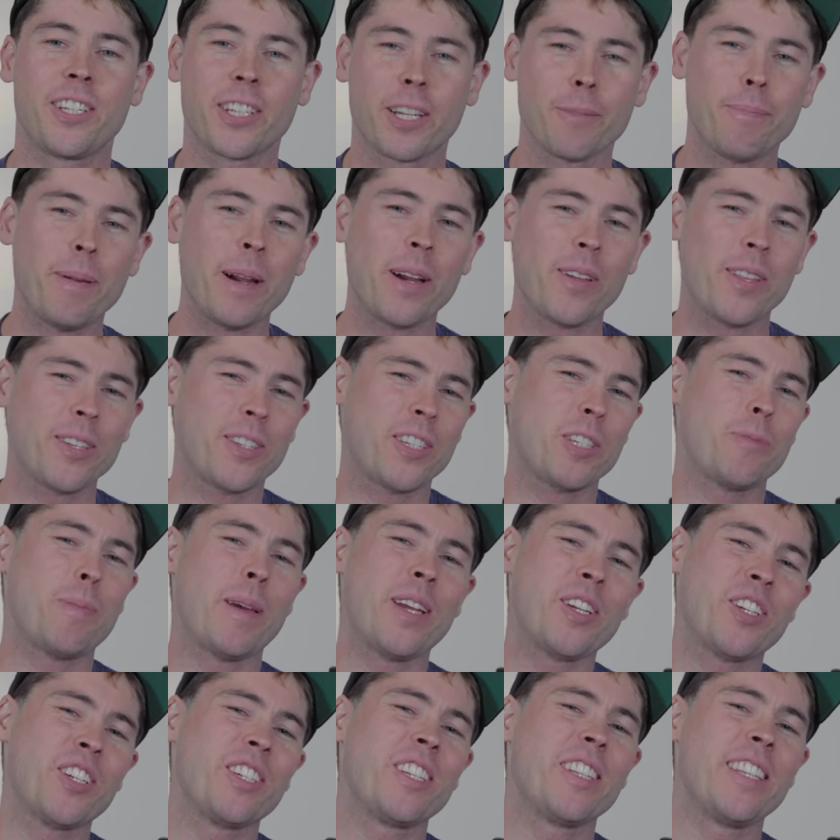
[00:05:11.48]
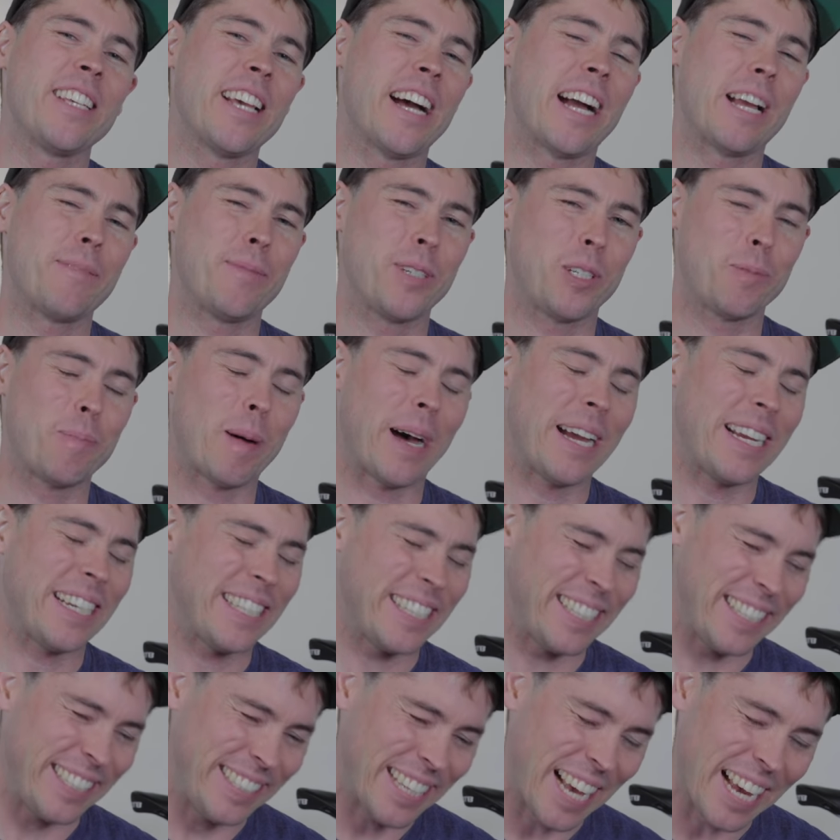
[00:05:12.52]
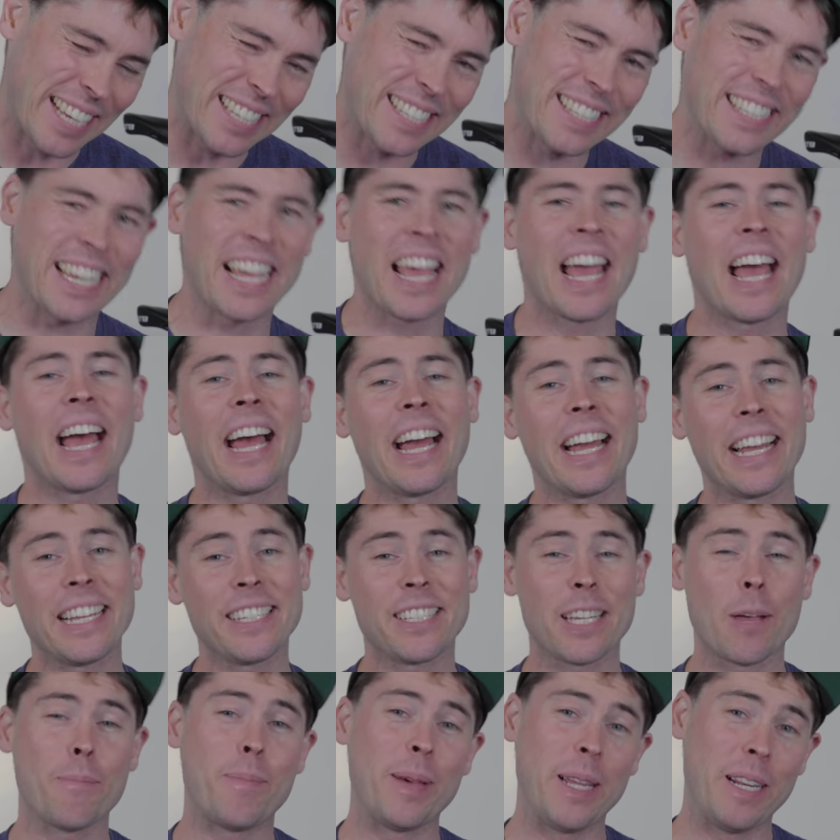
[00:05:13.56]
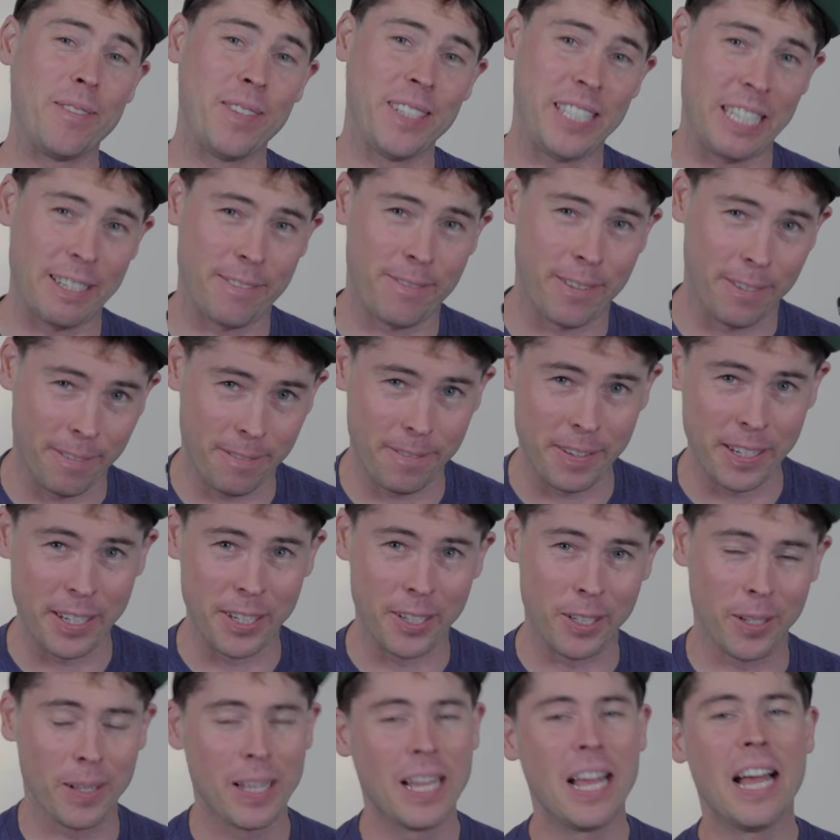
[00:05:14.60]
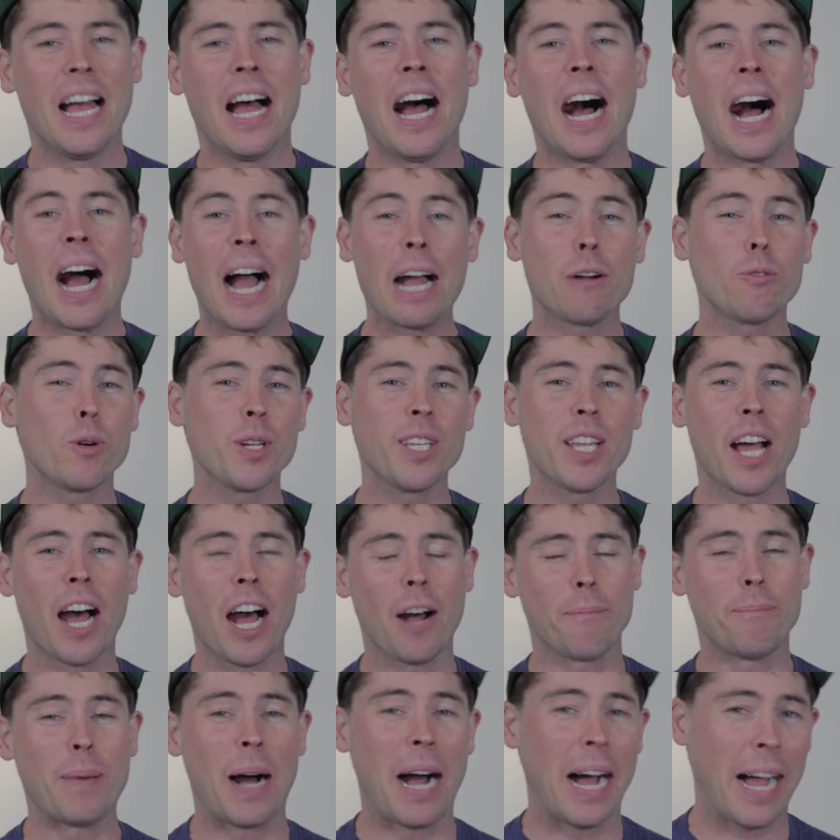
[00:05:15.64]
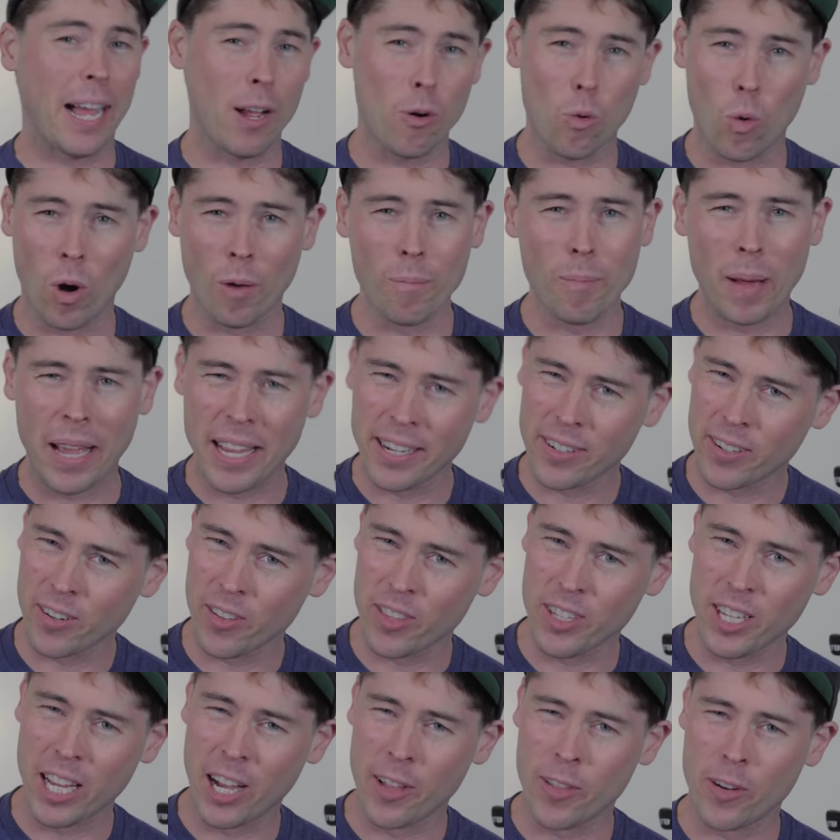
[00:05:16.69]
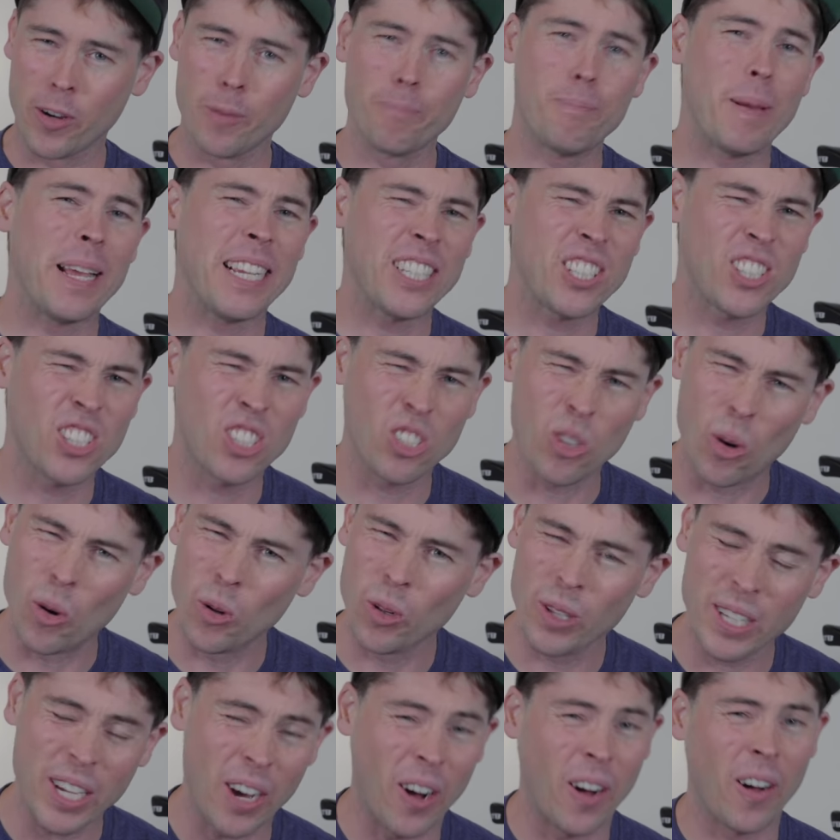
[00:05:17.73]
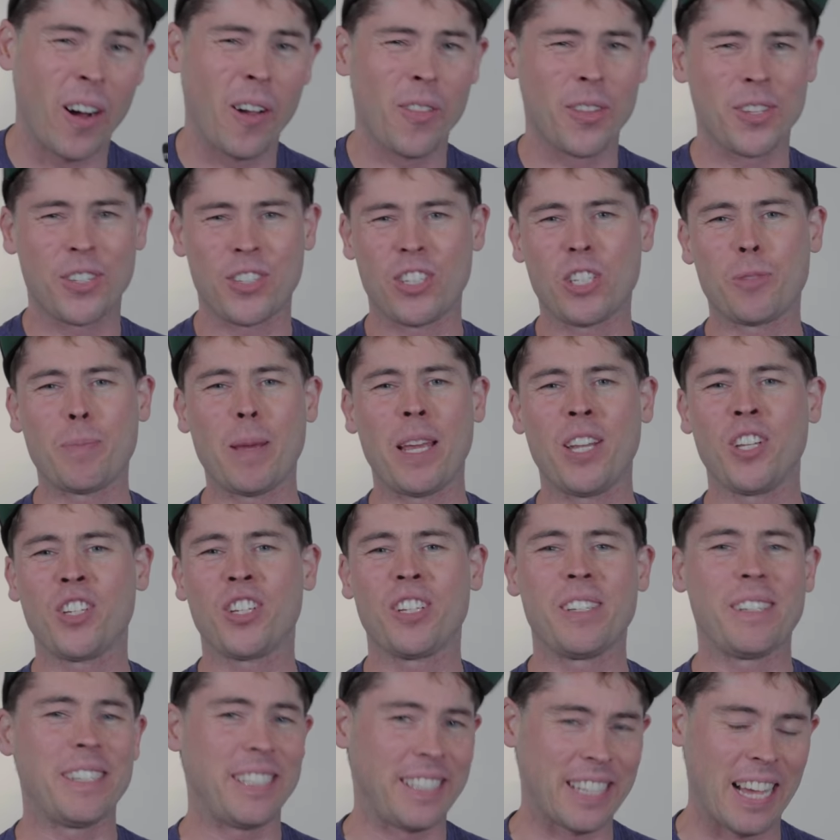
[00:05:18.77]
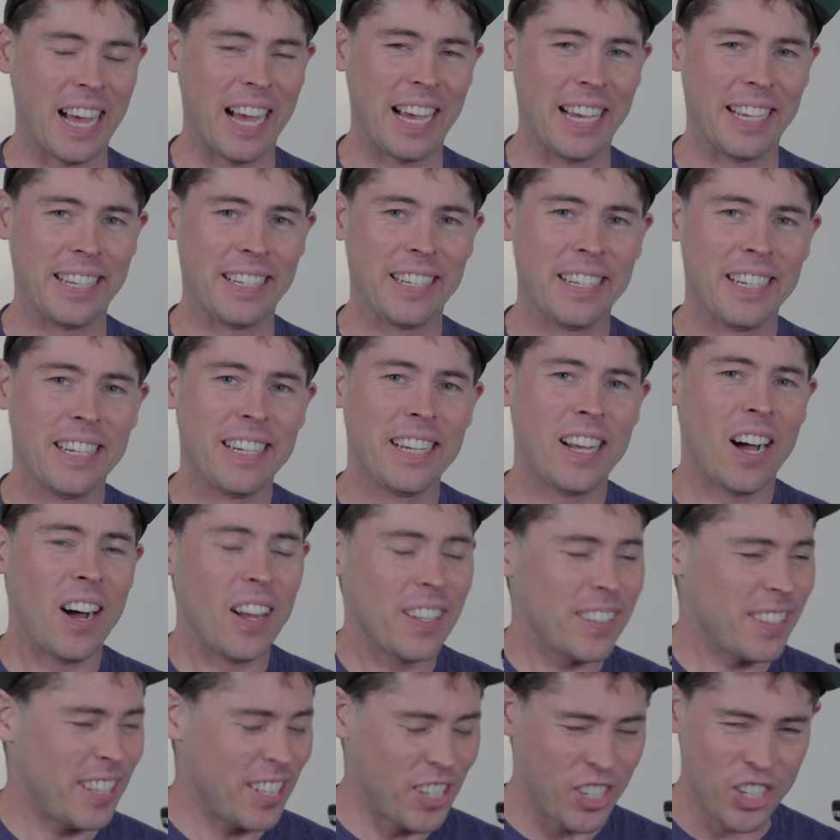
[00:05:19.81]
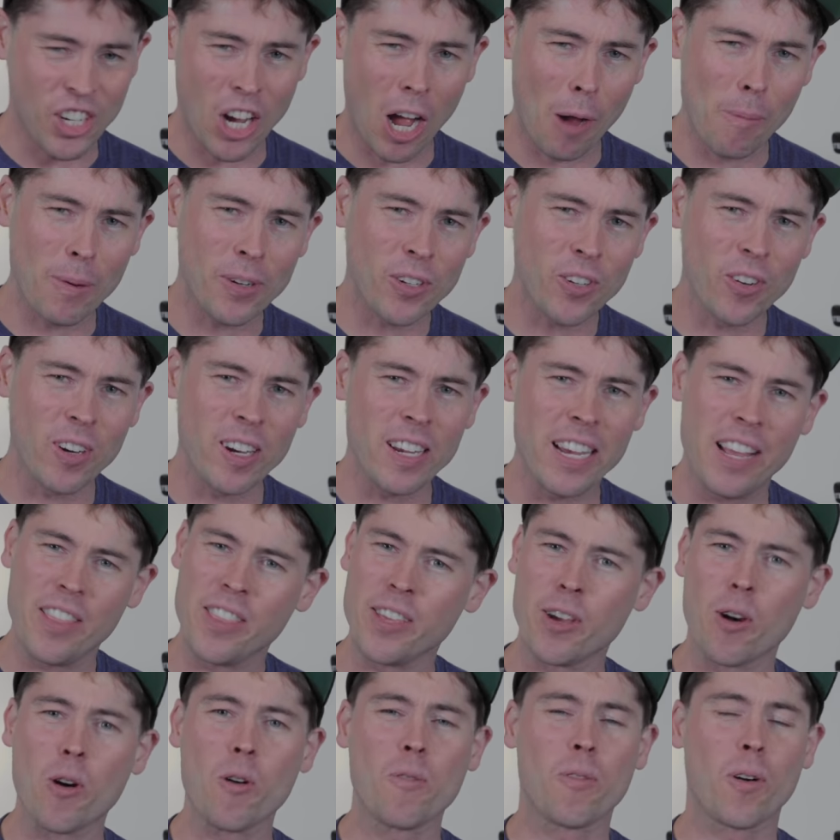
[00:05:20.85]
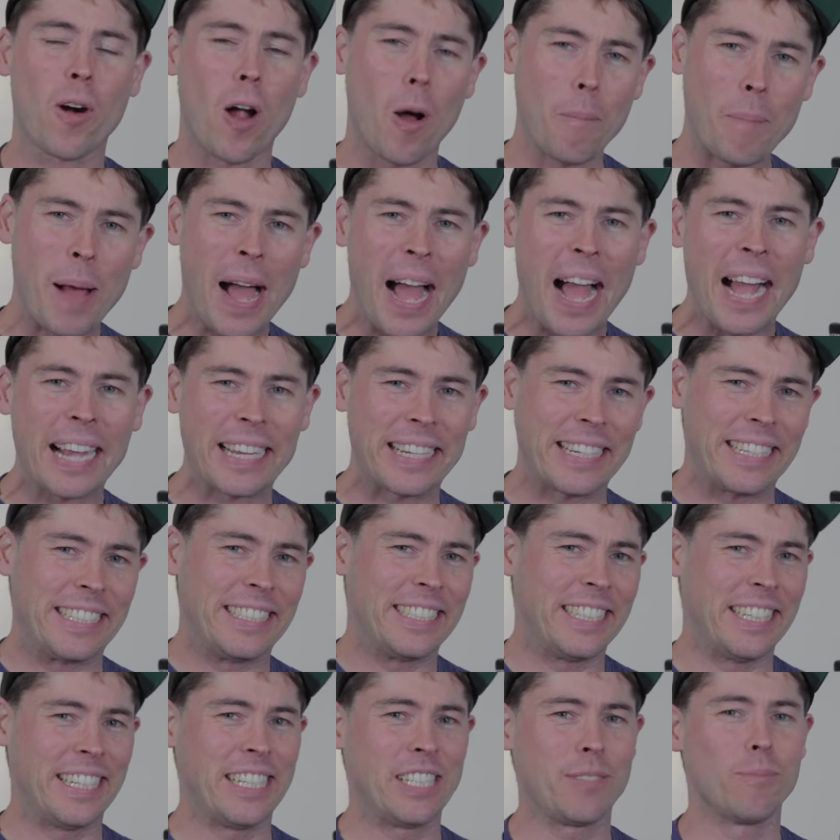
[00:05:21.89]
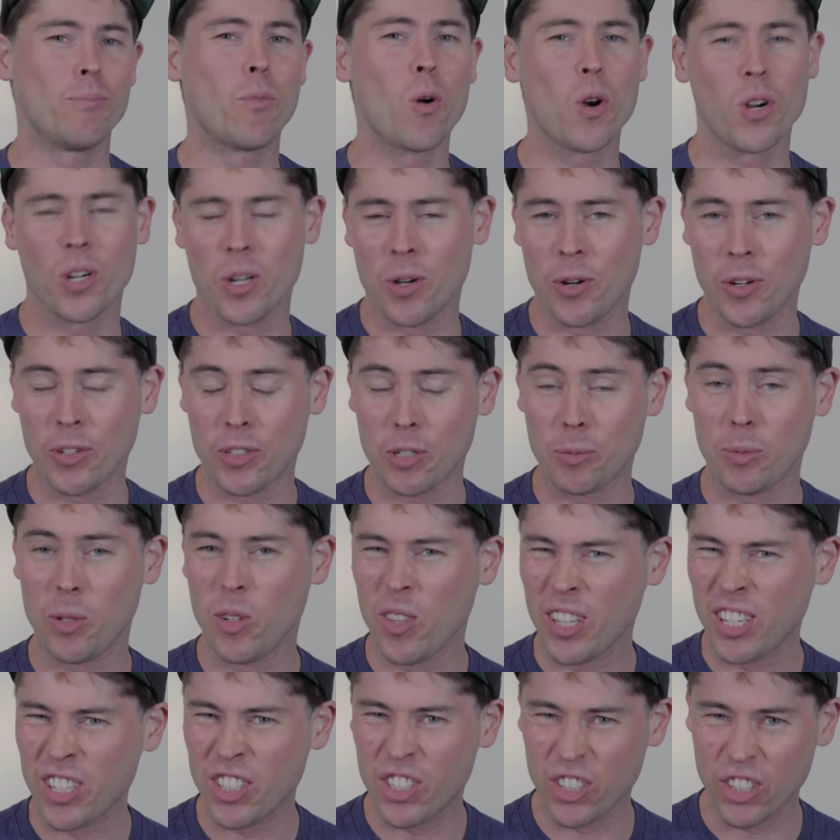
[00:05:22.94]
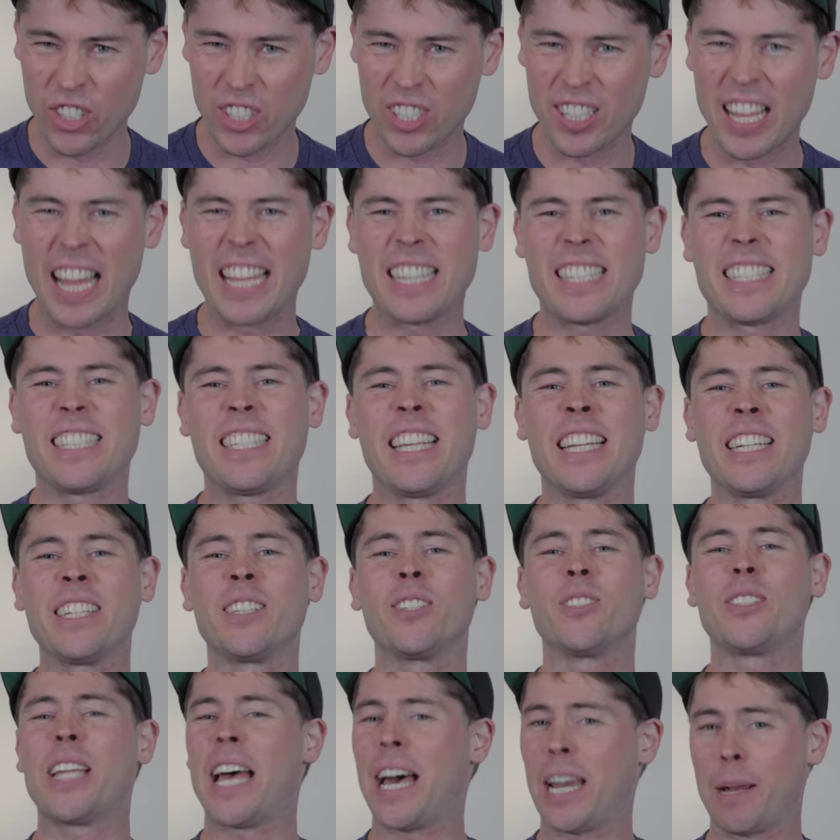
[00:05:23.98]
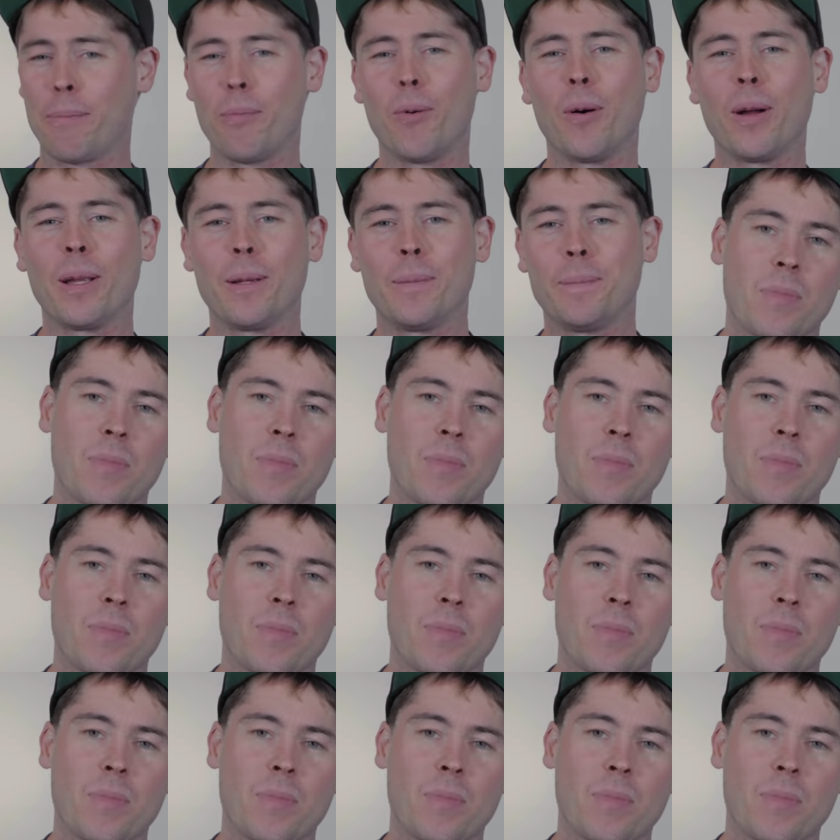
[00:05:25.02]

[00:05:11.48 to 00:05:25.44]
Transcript: To compare the suspension to the Ibis bikes, yes, it has a bit of a different feel. I would not buy one bike or the other based solely on the suspension design. The geometry and the overall package is more noticeable than just that single data point.